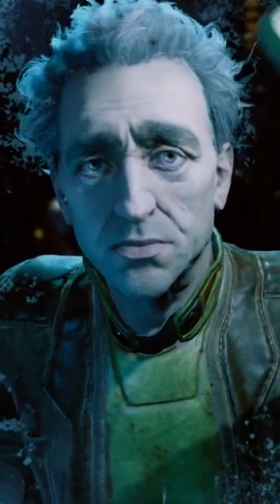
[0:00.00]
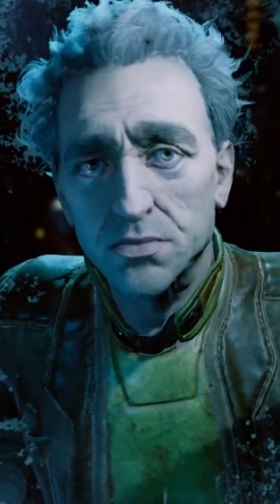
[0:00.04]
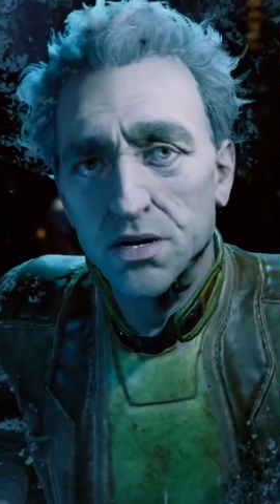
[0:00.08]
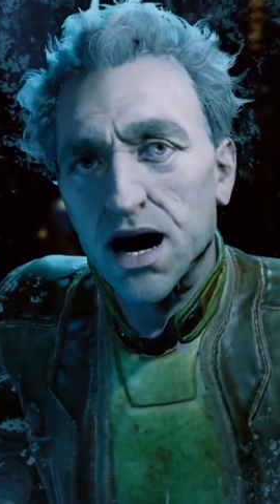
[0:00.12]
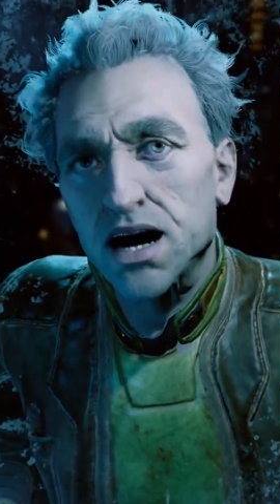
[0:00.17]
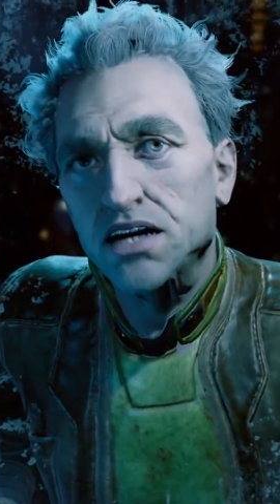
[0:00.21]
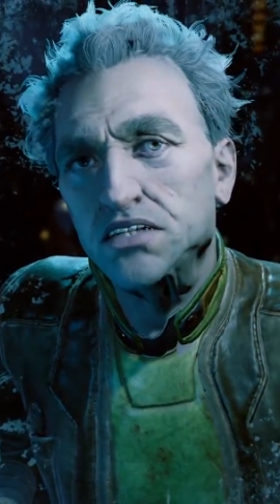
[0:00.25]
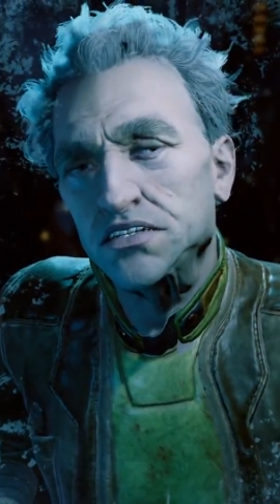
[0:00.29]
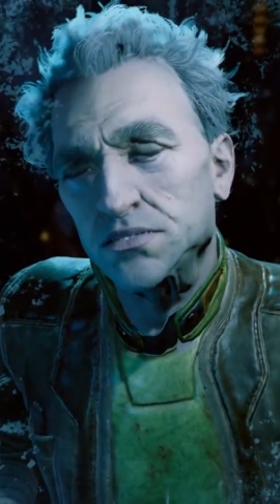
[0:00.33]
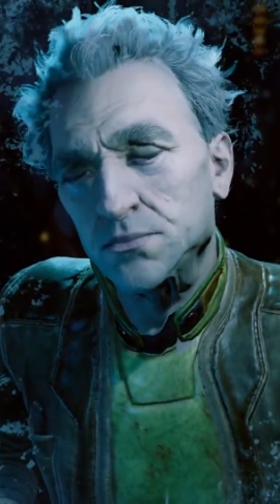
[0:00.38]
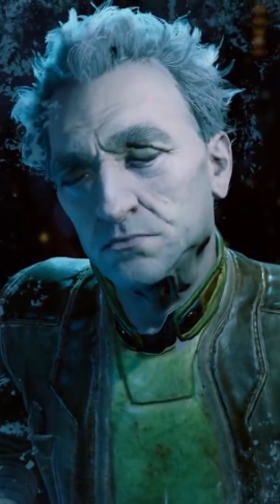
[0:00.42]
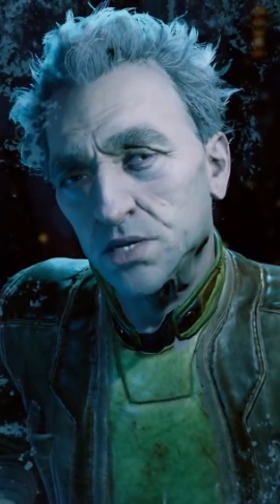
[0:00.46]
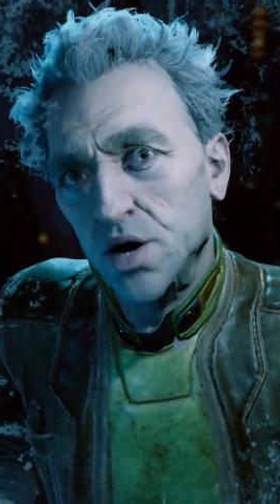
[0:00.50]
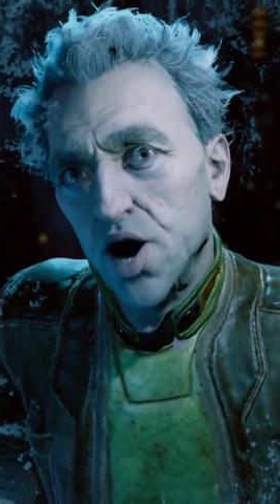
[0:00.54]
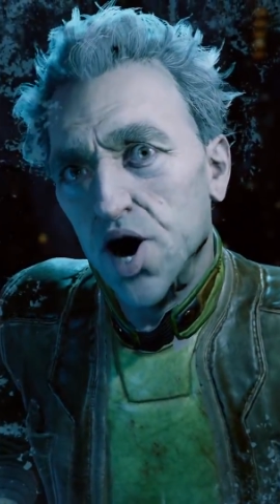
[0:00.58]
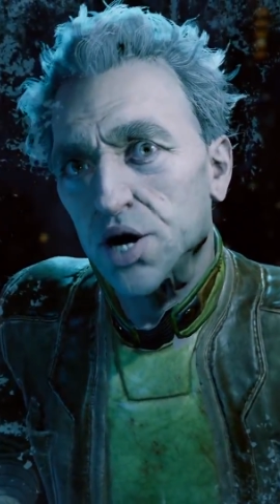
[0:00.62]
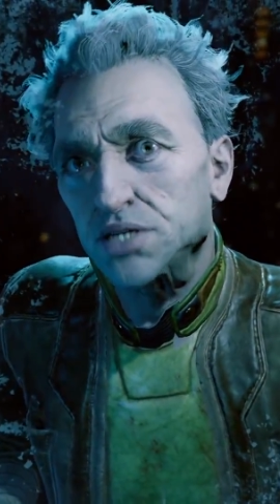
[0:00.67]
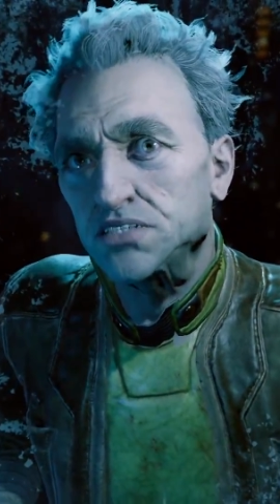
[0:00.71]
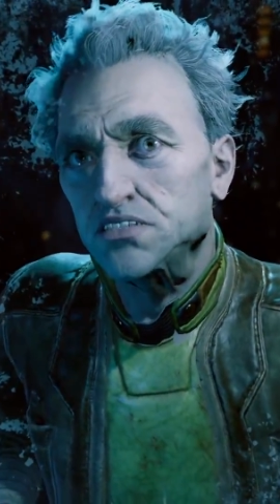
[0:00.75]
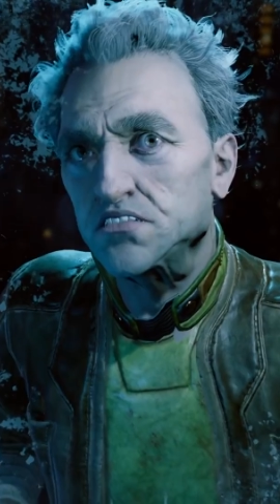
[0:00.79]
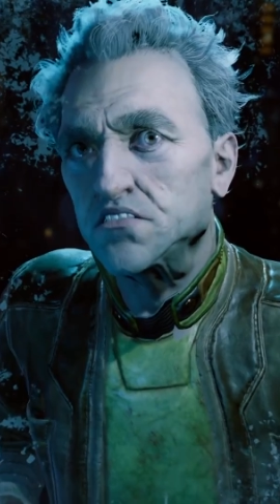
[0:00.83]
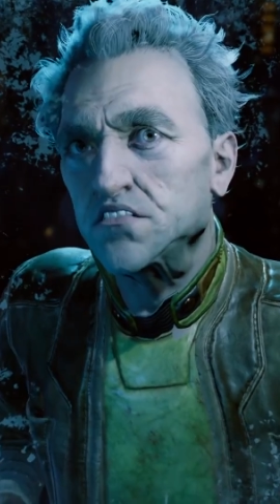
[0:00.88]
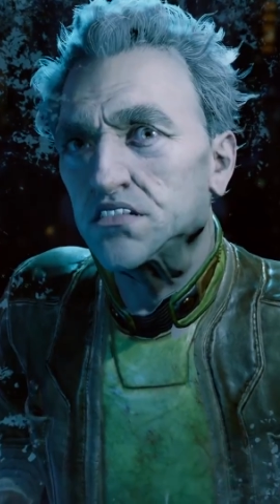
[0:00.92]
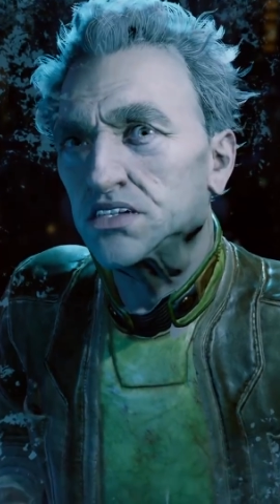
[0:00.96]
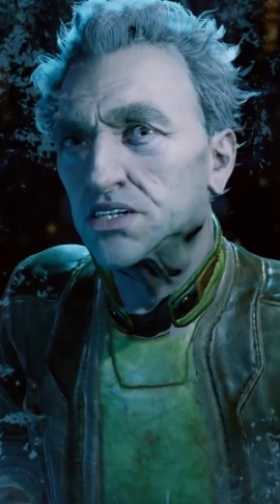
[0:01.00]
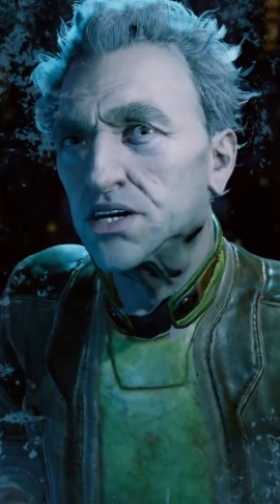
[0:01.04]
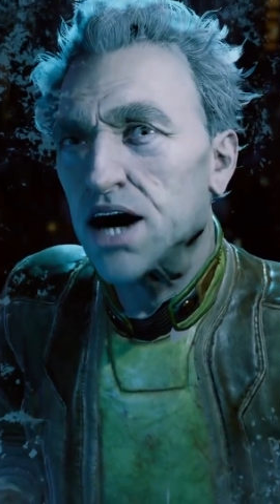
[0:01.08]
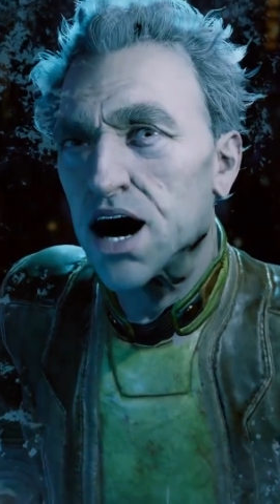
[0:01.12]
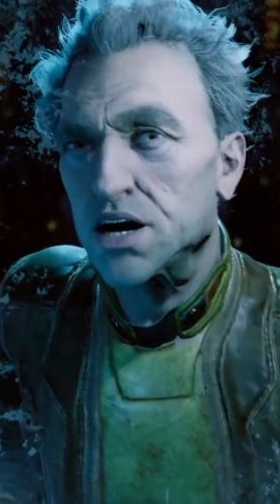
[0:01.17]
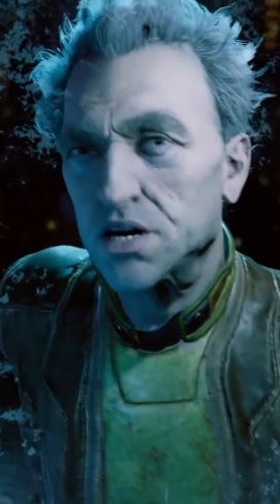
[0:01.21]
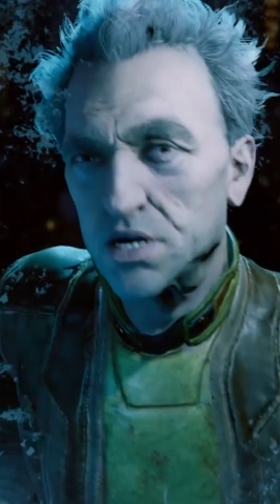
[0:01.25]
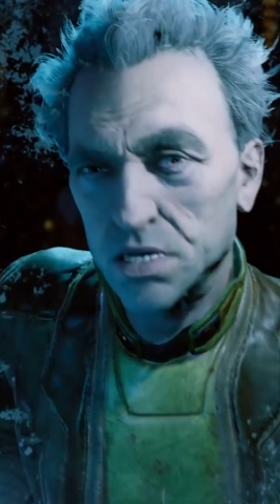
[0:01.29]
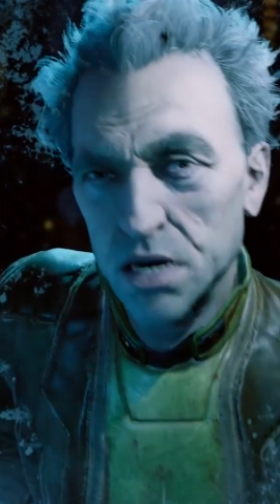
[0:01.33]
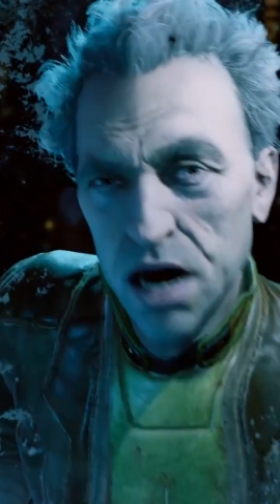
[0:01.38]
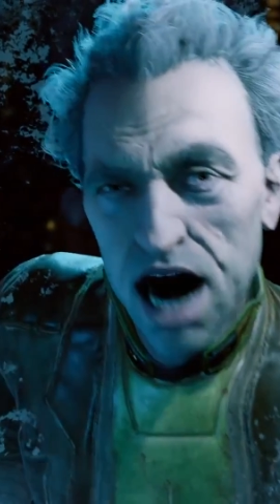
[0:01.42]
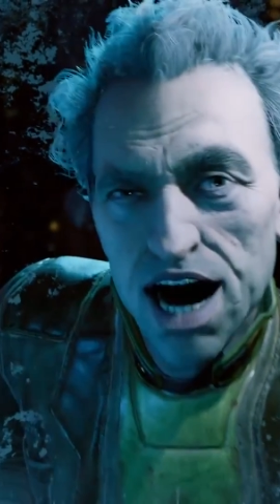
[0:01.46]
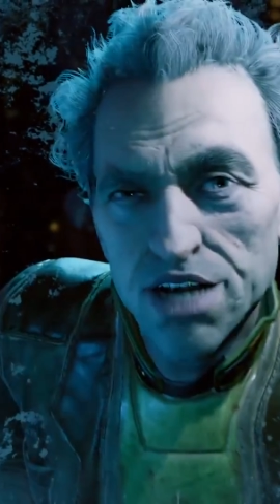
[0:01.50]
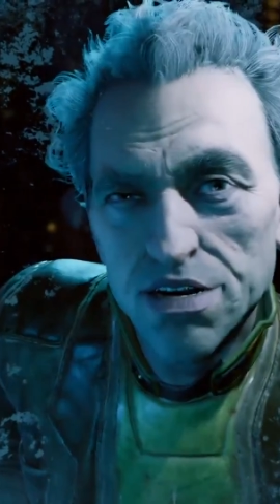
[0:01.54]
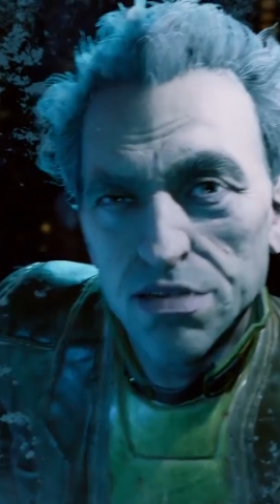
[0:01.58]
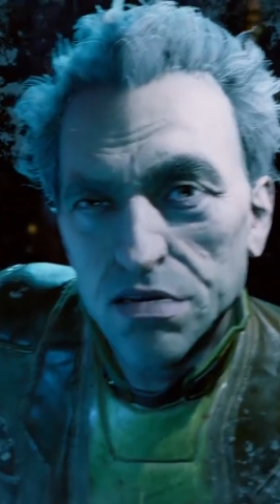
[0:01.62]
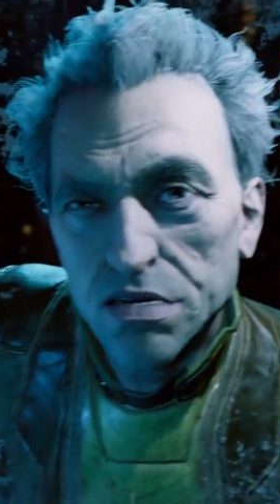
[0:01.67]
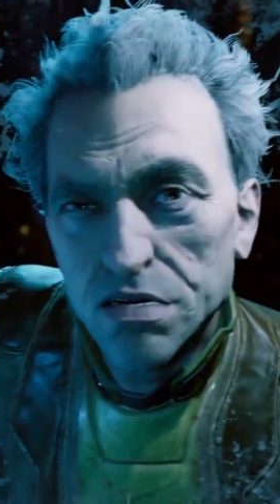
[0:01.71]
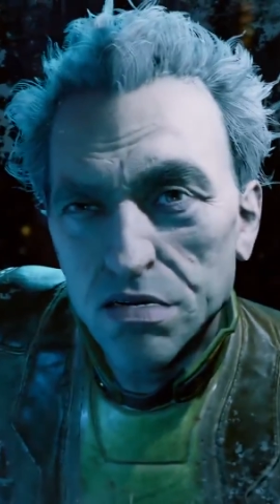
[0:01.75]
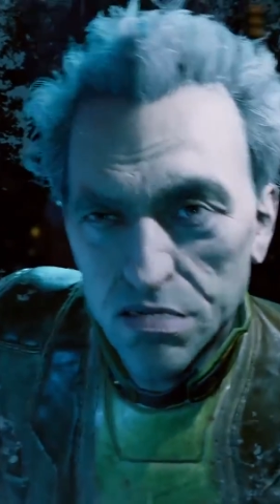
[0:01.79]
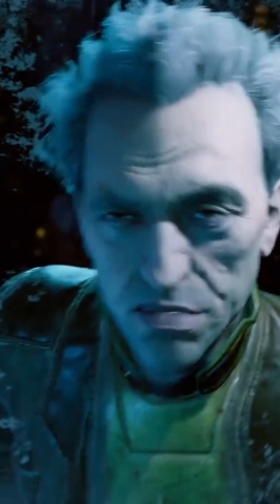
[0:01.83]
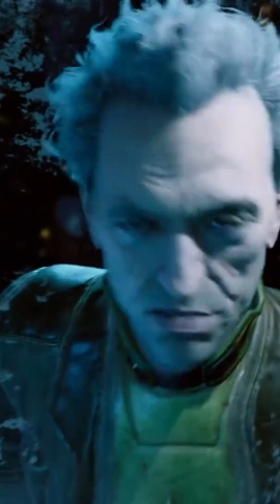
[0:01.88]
in early access, no re-releases